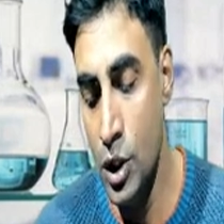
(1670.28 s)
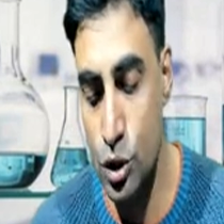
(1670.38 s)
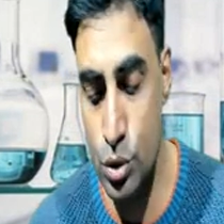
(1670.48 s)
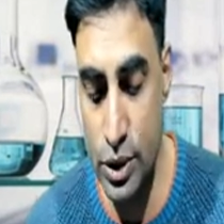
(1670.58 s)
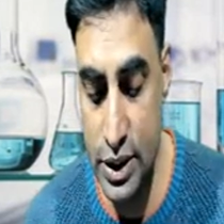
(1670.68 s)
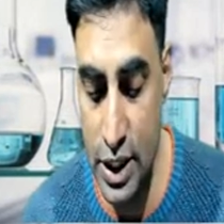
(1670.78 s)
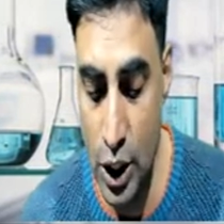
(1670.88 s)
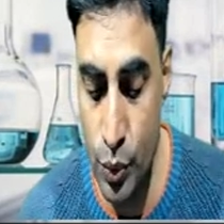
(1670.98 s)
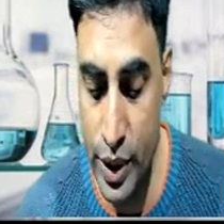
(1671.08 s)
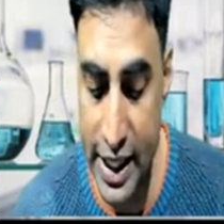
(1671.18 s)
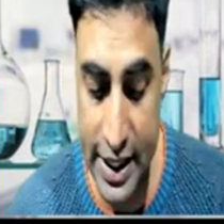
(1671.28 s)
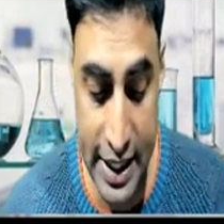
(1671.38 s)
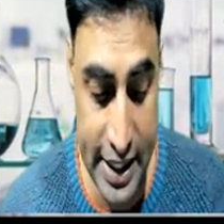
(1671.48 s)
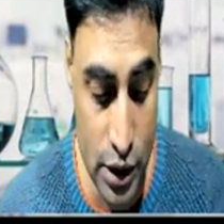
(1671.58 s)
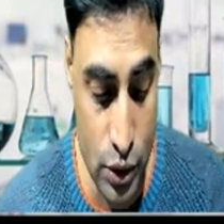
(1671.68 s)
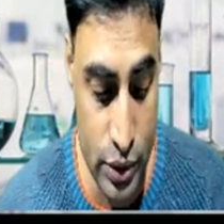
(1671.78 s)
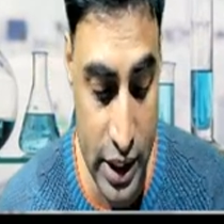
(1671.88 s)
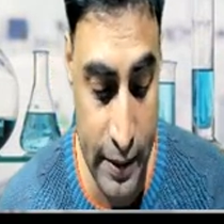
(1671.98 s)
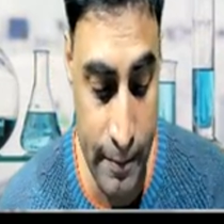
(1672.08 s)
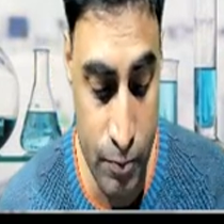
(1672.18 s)
So this is how we get
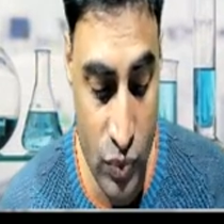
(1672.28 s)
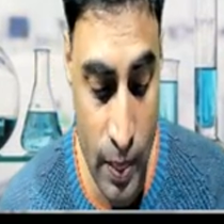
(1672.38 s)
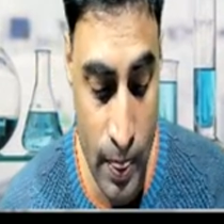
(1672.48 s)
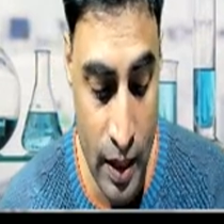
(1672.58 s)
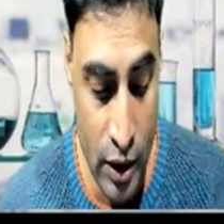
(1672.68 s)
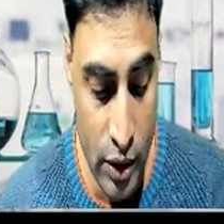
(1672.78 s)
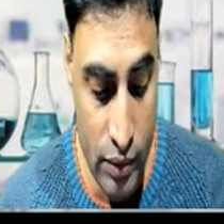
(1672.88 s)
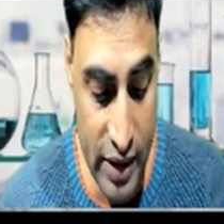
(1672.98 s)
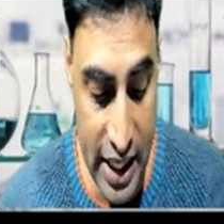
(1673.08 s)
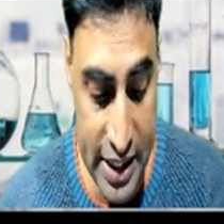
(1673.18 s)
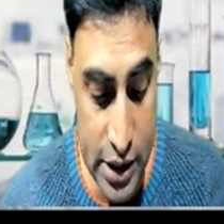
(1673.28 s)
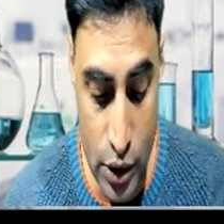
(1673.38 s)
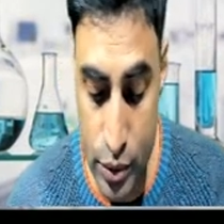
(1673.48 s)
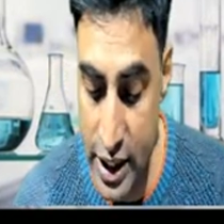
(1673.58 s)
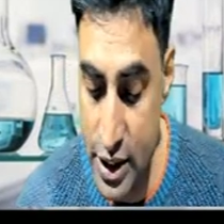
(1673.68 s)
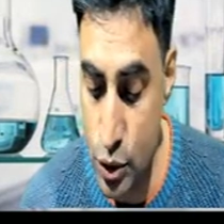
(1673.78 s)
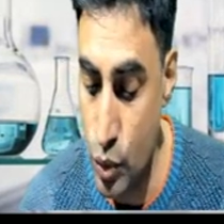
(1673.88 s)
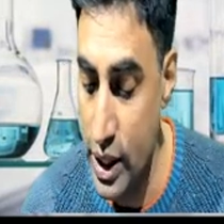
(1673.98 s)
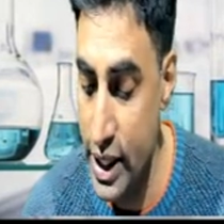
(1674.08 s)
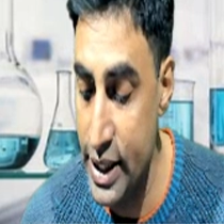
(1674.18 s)
HNO3. Well, HNO3 is
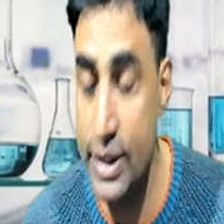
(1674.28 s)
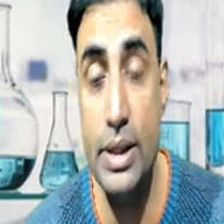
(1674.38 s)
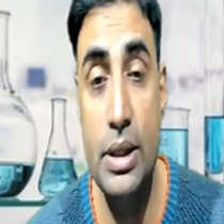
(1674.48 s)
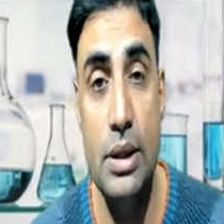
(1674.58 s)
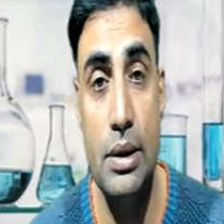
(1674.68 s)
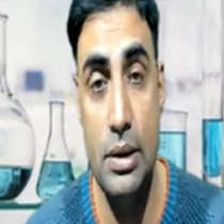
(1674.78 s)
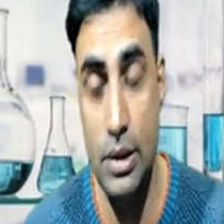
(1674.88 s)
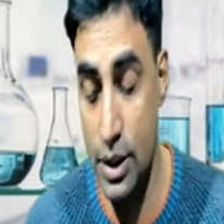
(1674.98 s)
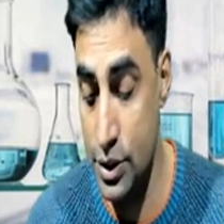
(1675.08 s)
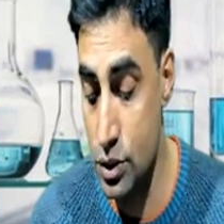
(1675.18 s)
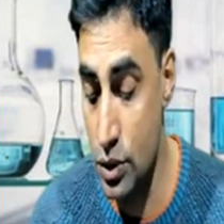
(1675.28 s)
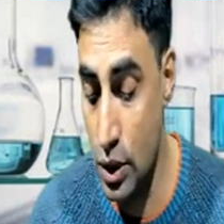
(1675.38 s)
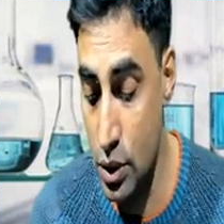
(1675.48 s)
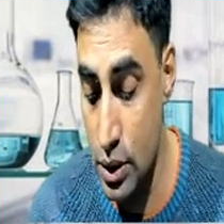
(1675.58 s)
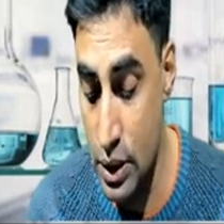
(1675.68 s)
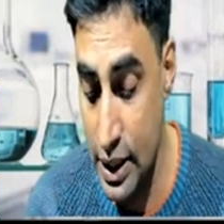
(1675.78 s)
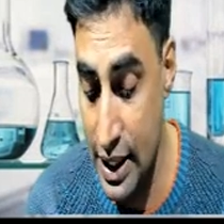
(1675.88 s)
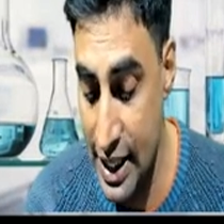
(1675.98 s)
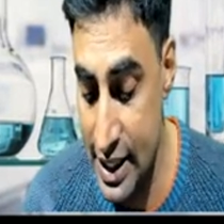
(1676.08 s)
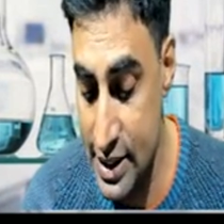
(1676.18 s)
quite a strong
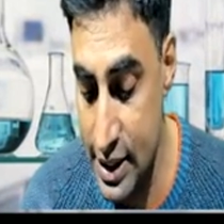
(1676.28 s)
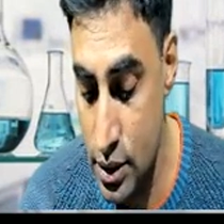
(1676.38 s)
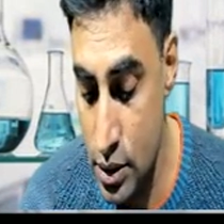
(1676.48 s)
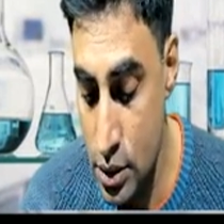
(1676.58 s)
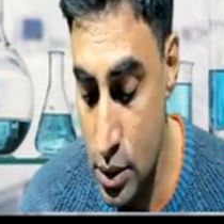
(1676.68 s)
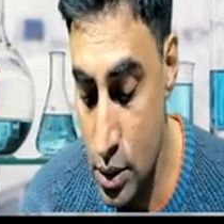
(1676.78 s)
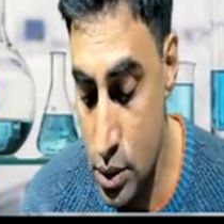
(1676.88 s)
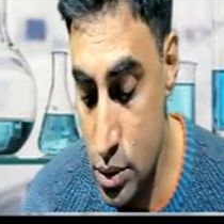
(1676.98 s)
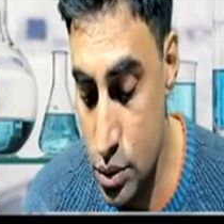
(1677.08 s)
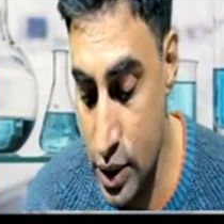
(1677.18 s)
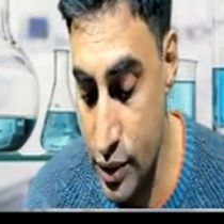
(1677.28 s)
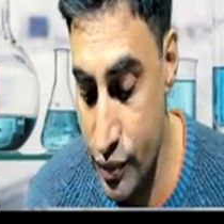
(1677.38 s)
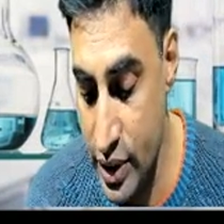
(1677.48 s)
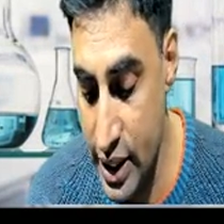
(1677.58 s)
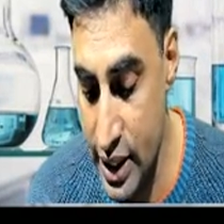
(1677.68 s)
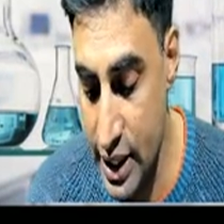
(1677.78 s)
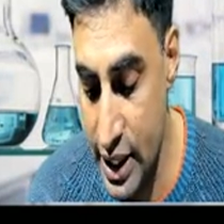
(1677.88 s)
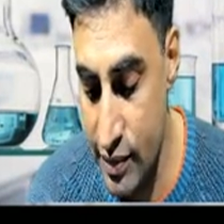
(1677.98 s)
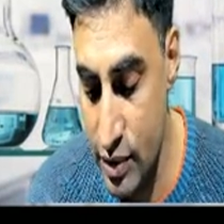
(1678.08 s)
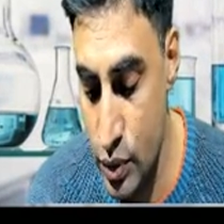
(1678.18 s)
acid. So if we
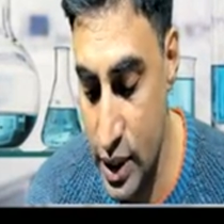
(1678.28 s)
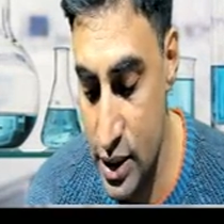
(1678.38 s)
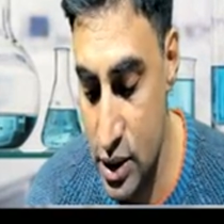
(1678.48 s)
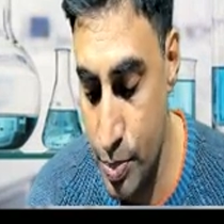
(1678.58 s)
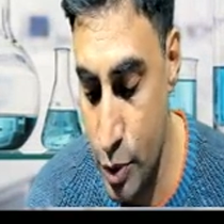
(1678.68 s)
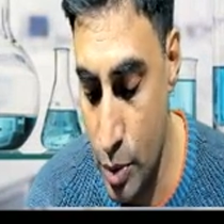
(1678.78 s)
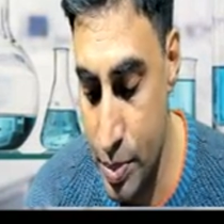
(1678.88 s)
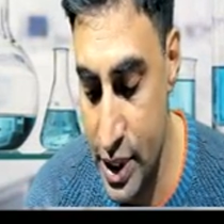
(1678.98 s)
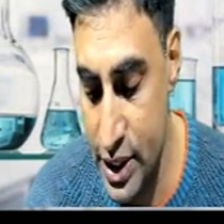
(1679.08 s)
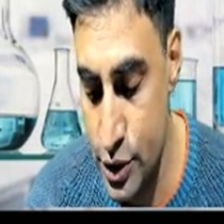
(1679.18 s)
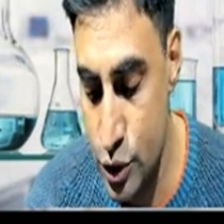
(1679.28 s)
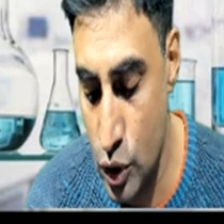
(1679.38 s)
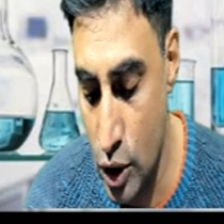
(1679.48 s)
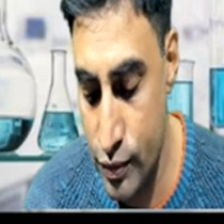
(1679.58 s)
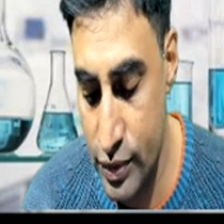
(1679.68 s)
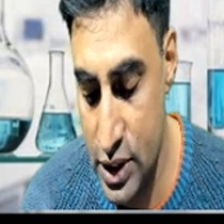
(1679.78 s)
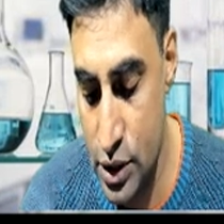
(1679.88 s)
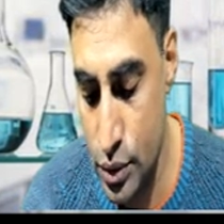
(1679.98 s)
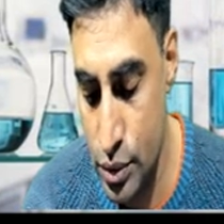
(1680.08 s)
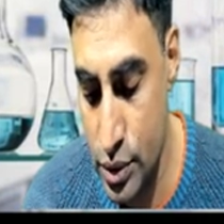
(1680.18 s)
have a look at the properties of
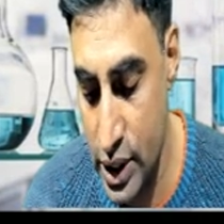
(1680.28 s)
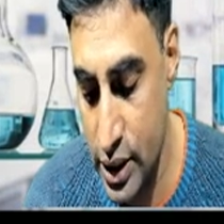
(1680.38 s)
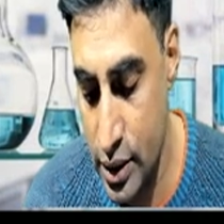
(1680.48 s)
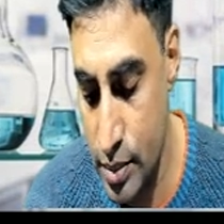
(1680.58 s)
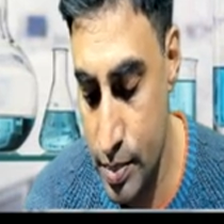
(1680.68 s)
HNO3,